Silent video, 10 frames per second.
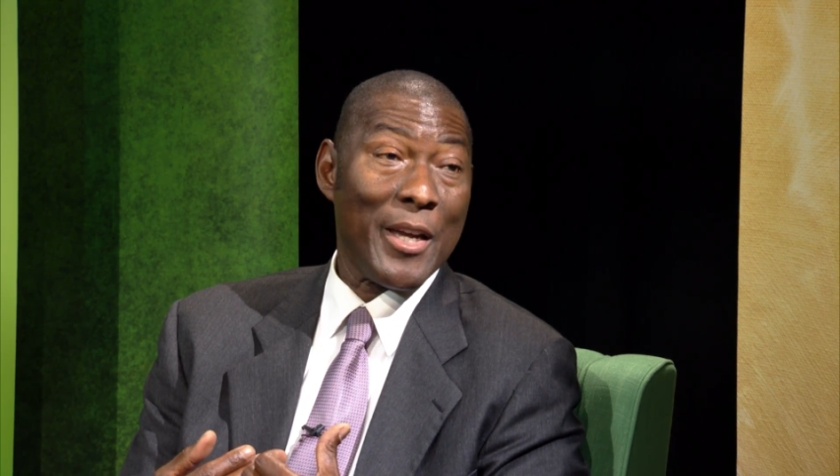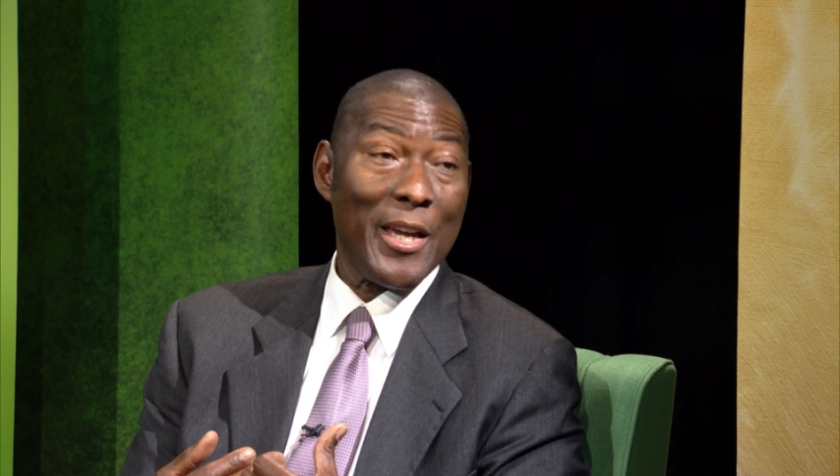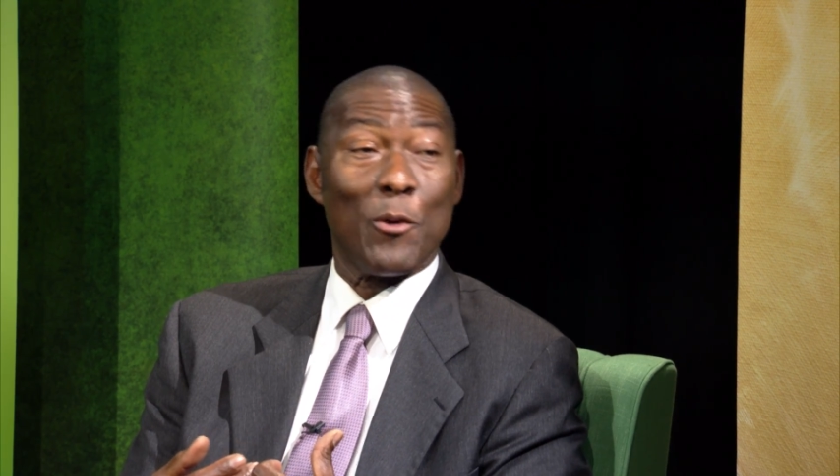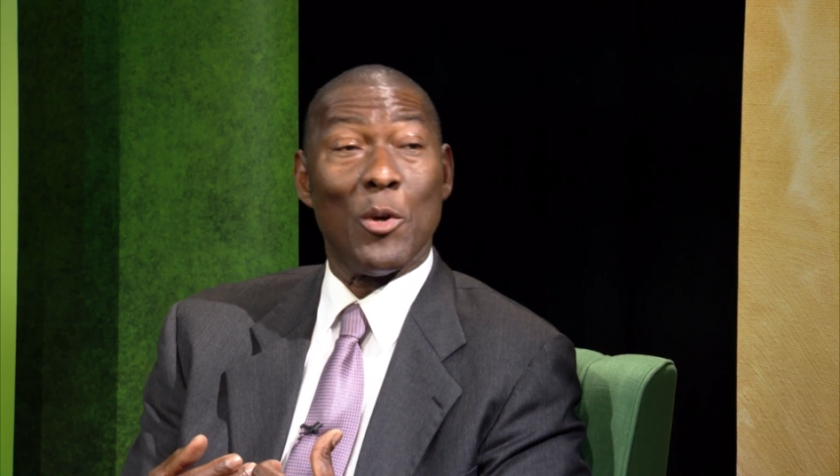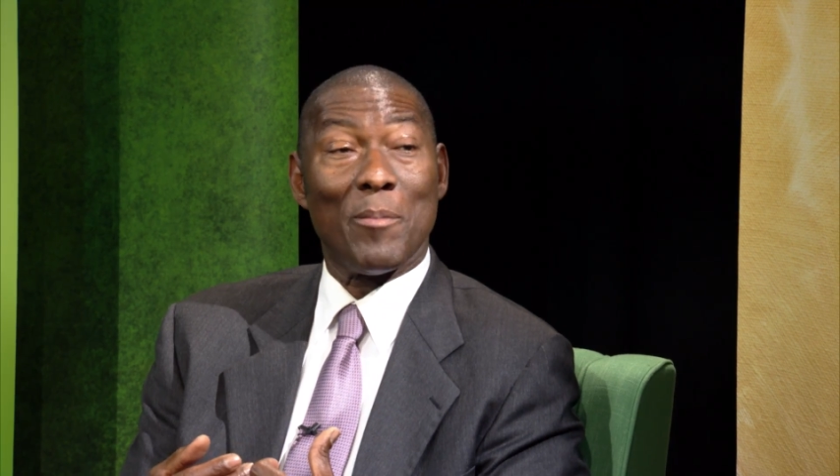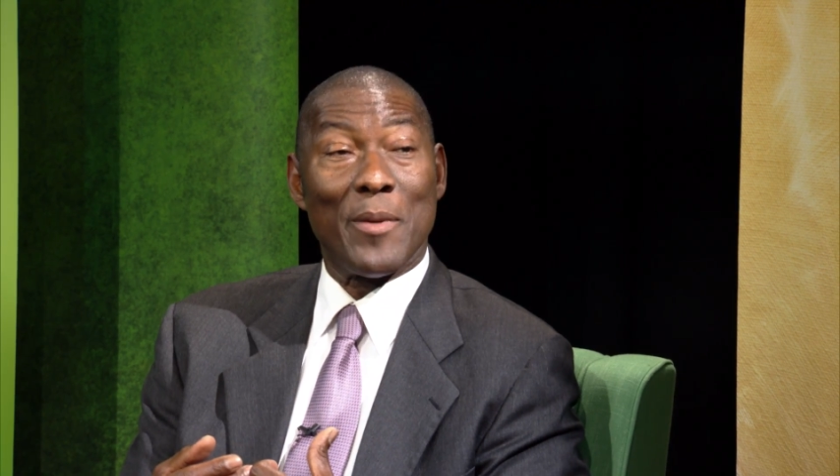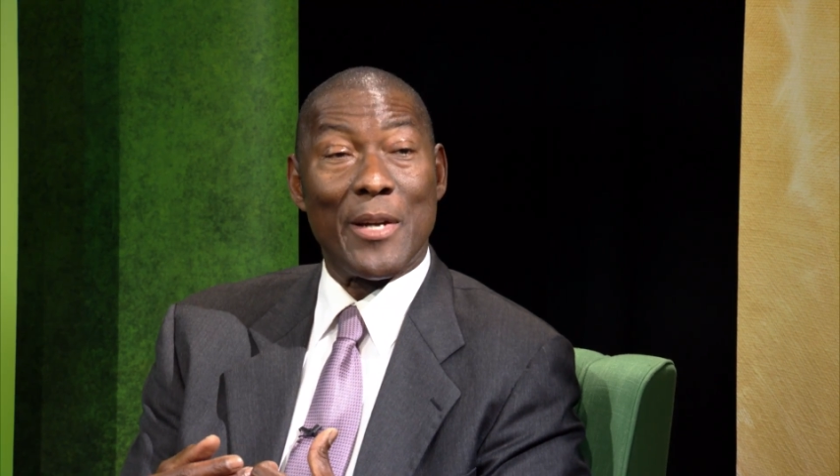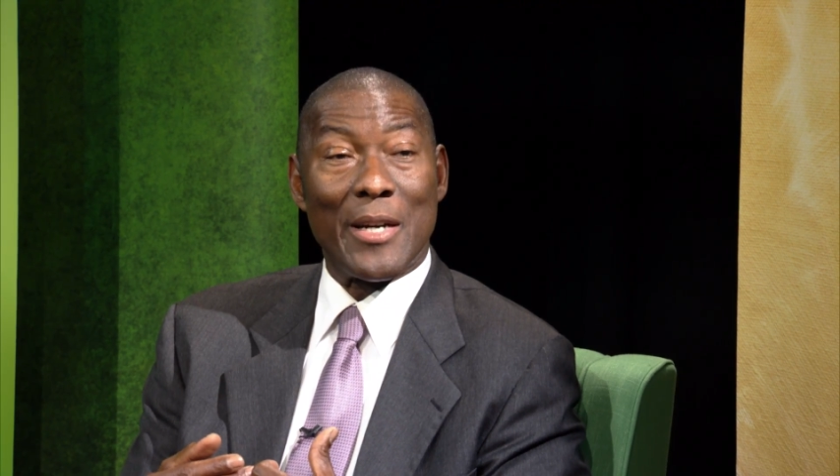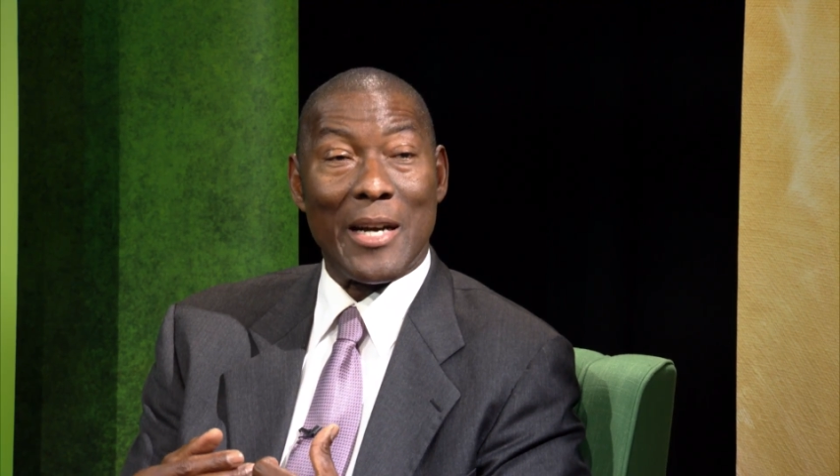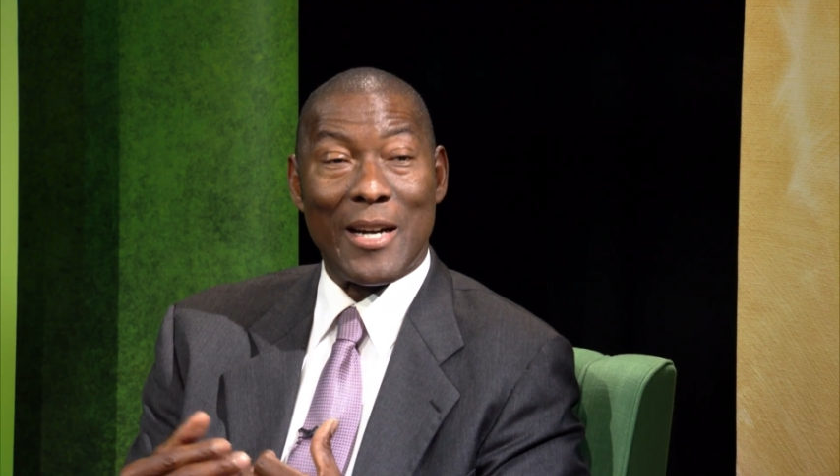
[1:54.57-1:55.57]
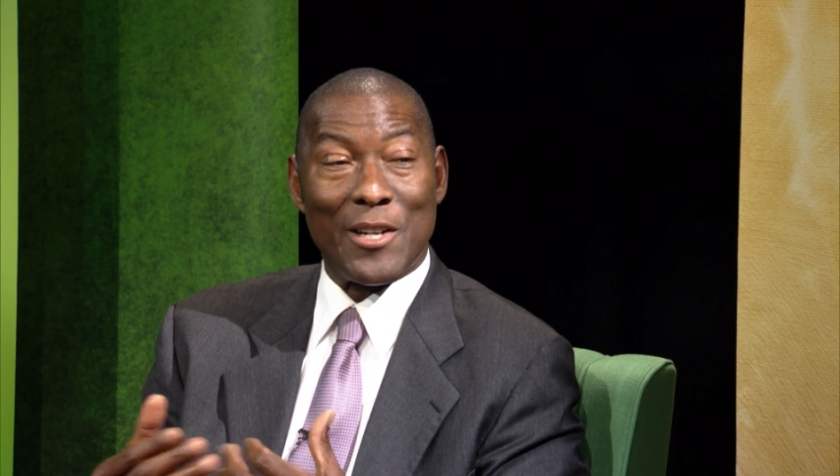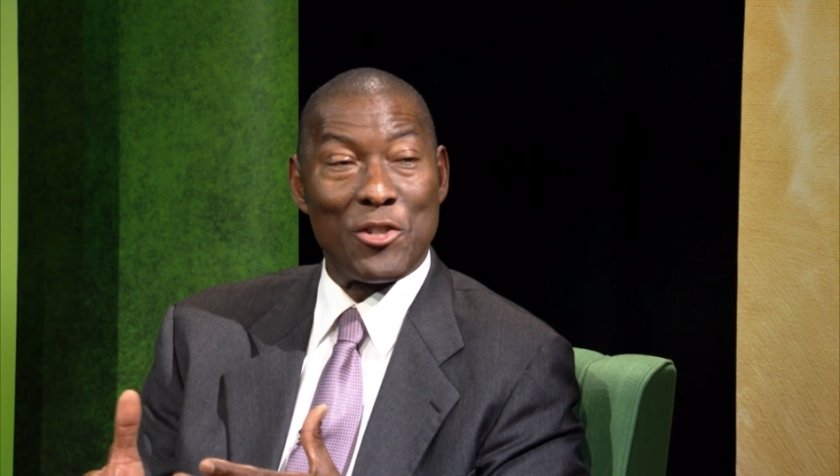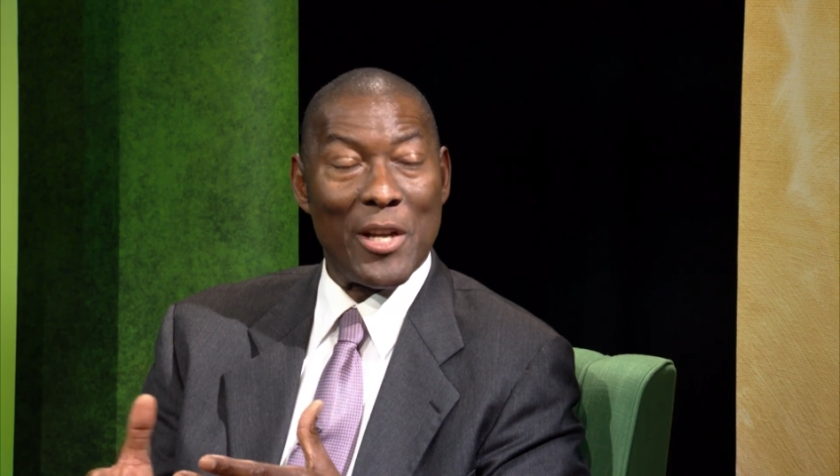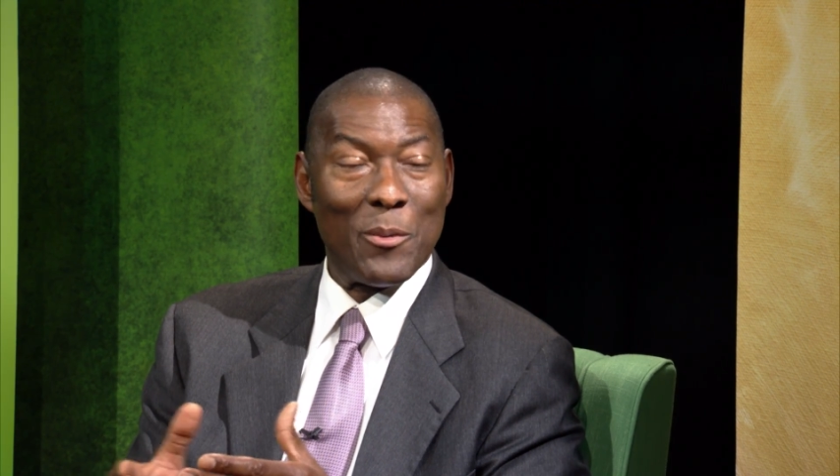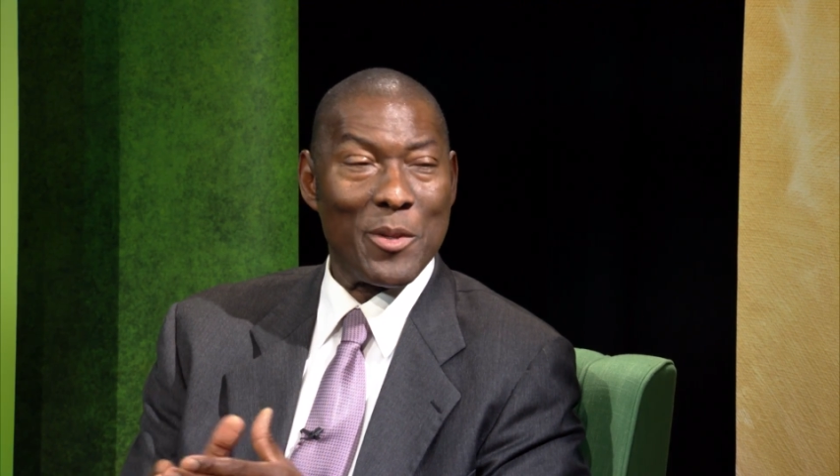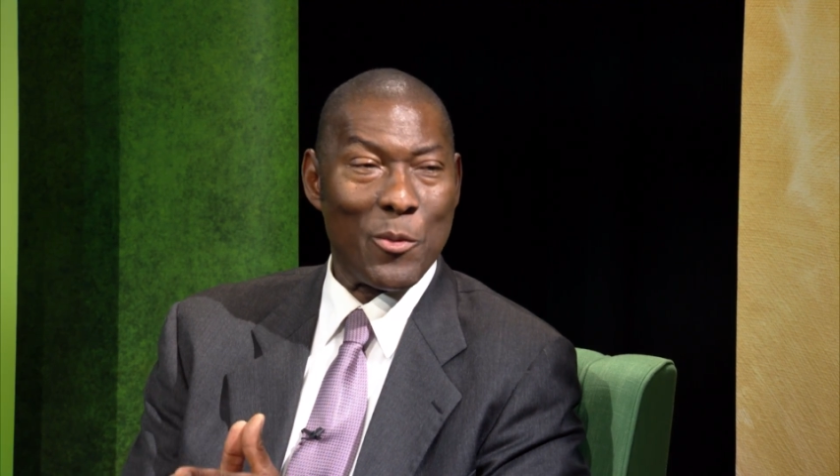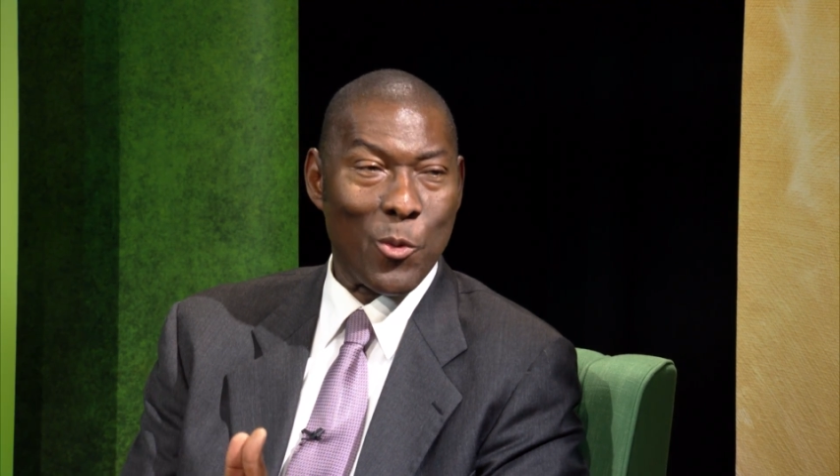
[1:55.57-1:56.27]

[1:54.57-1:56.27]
equip our state with a